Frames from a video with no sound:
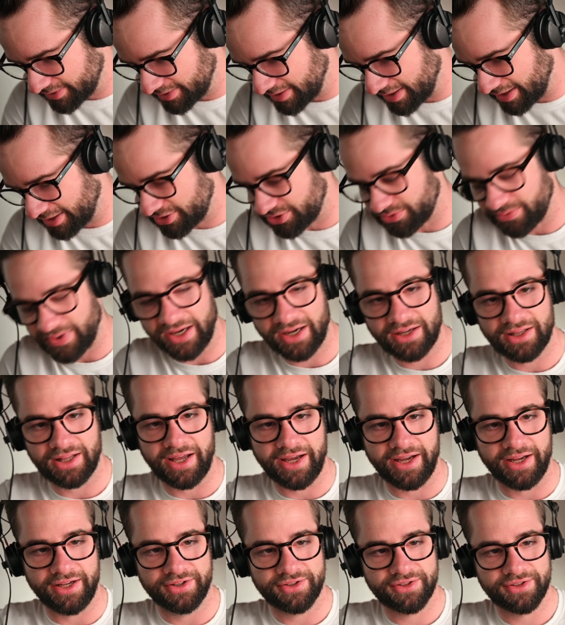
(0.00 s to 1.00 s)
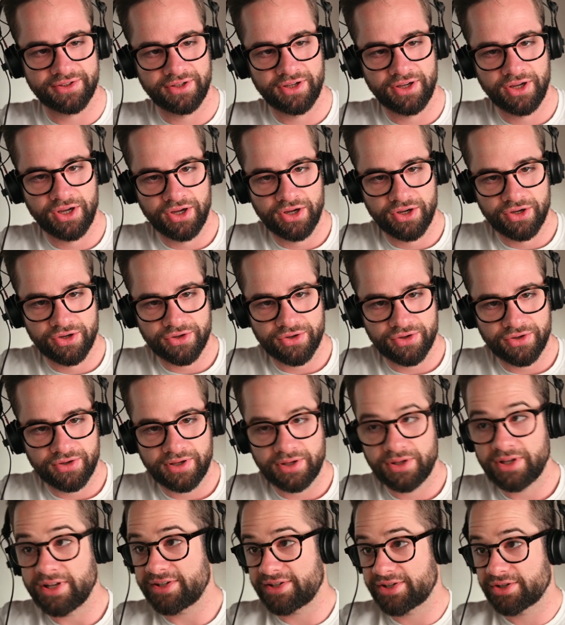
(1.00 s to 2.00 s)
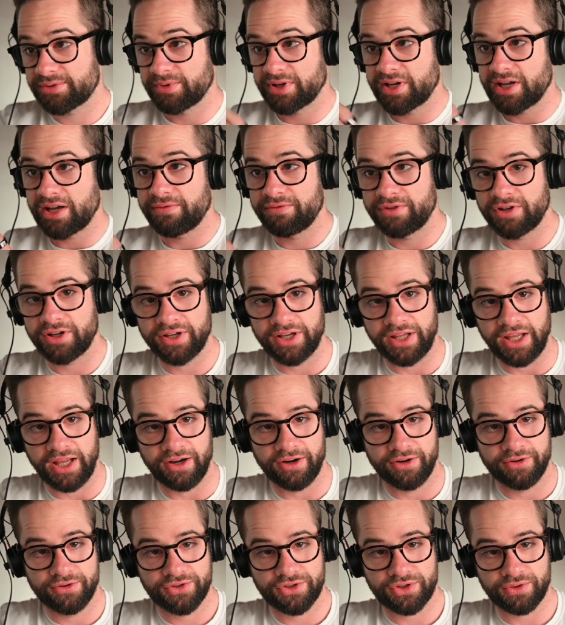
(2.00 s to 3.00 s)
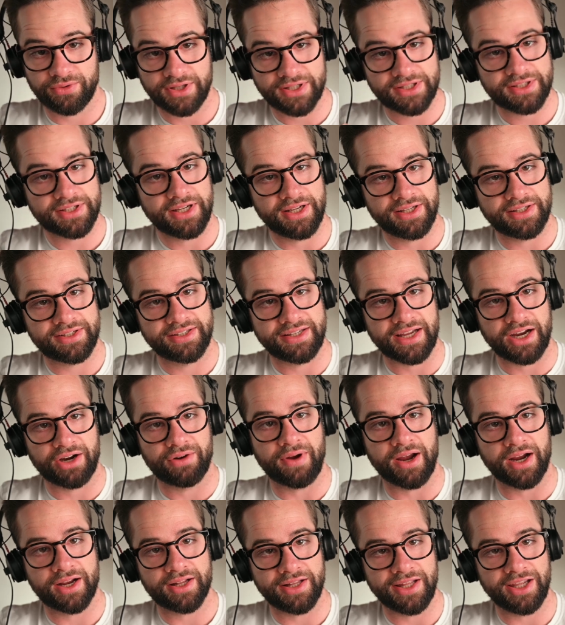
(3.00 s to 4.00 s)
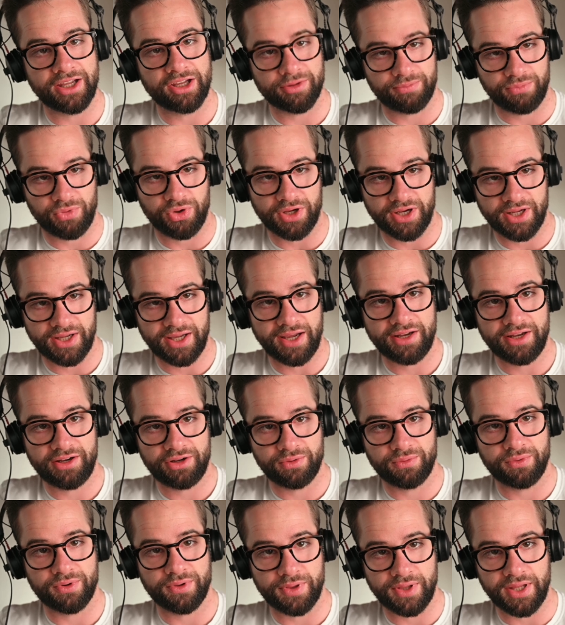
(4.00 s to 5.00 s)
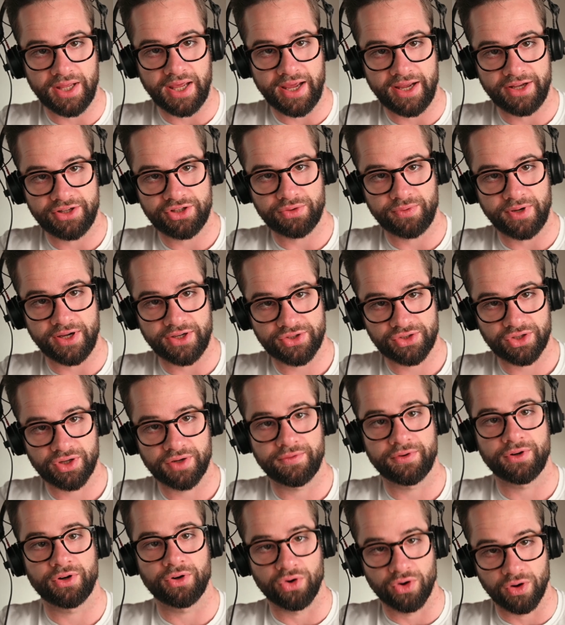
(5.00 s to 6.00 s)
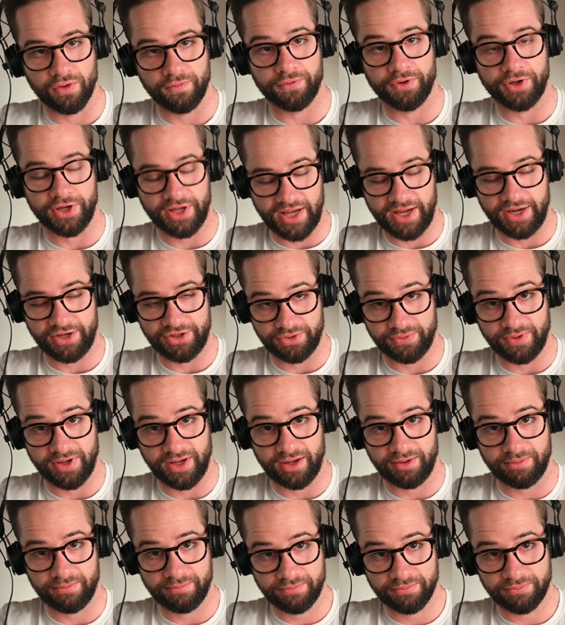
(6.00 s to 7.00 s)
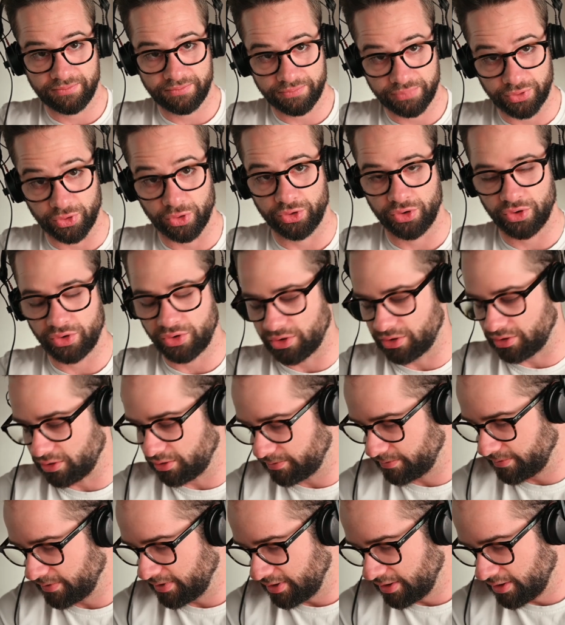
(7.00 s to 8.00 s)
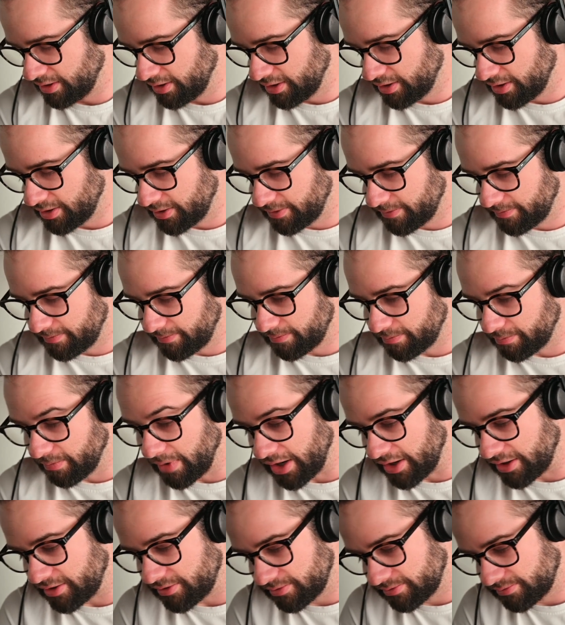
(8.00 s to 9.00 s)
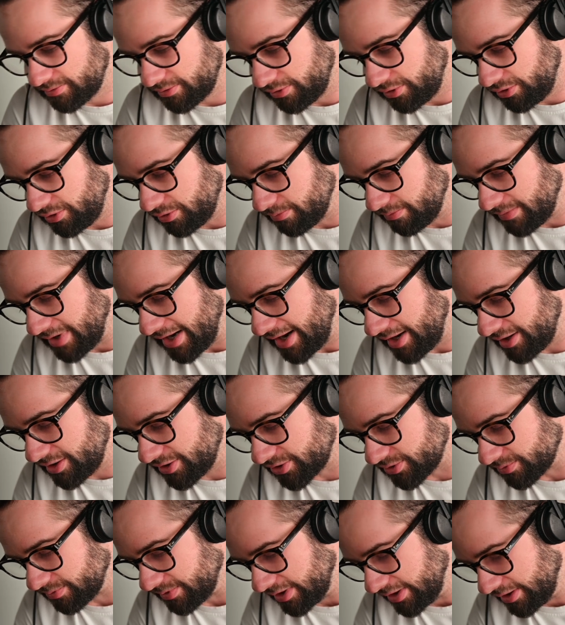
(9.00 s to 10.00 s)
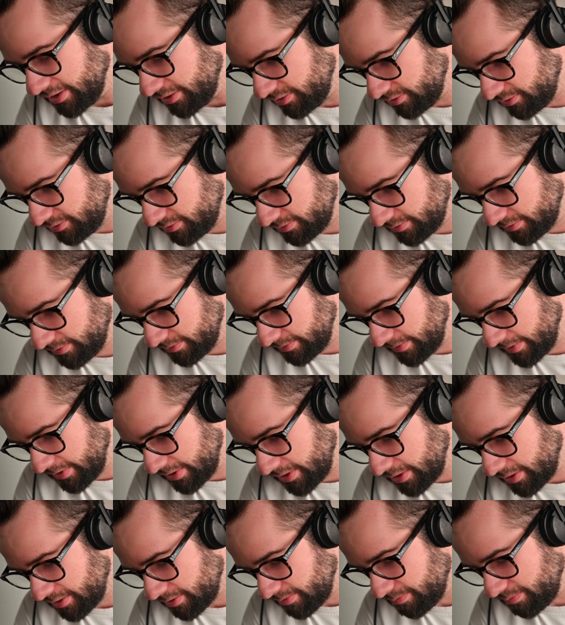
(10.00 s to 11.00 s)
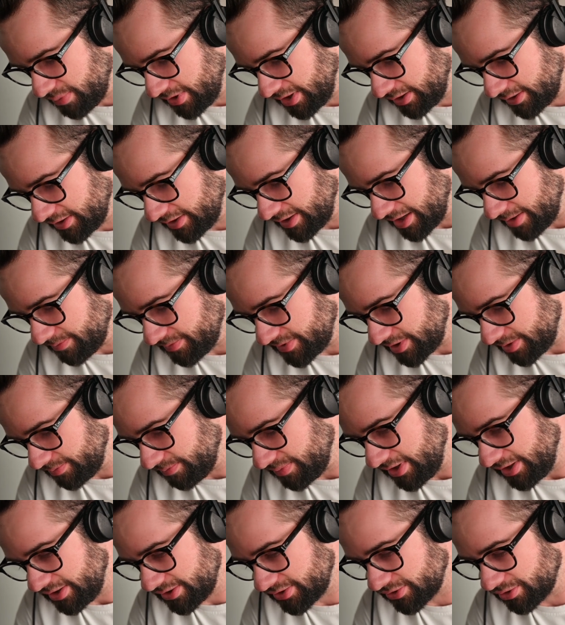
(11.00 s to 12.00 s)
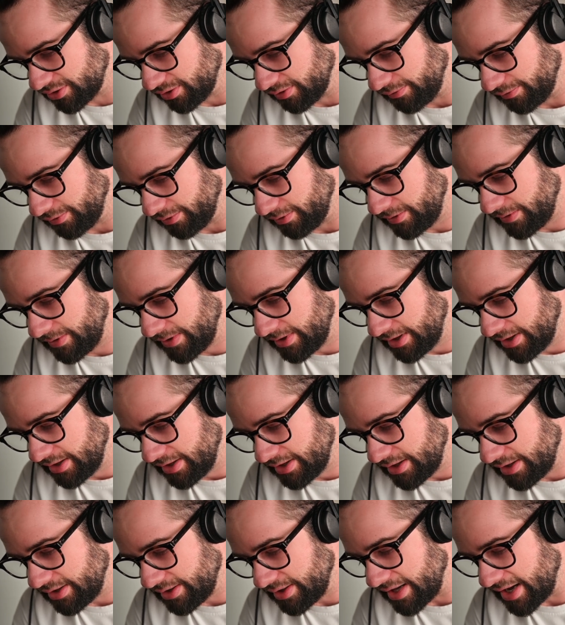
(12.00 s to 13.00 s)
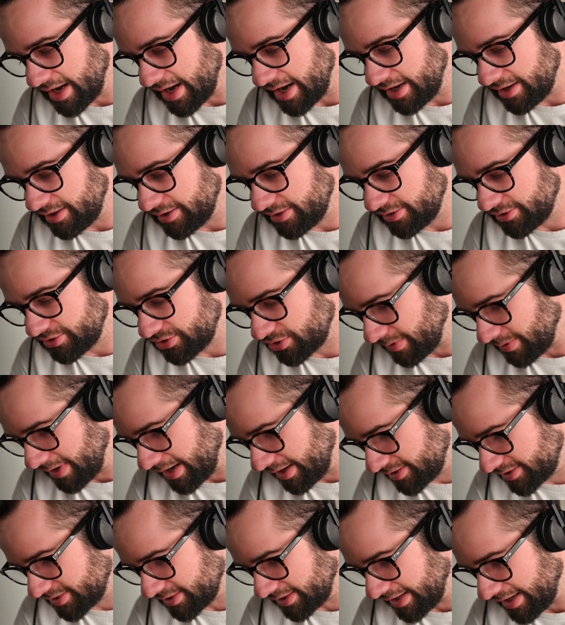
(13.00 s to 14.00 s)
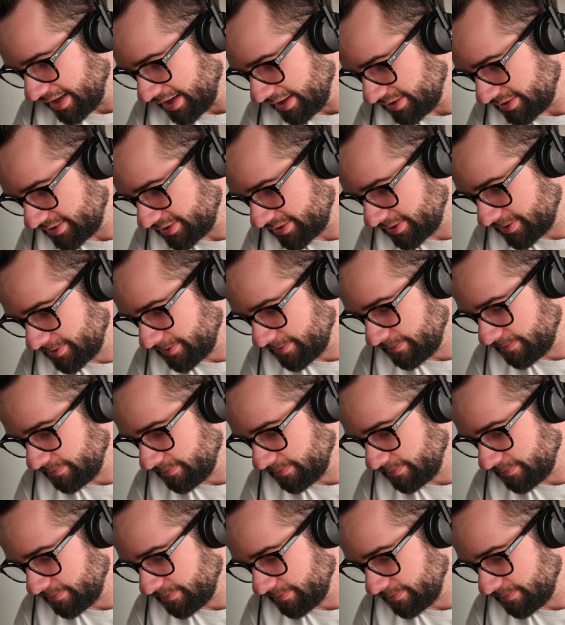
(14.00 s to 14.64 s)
an A2A client. This is what I've done here. So it's directly communicating with the A2A server over the A2A protocol. But you might as well build an MCP server that translates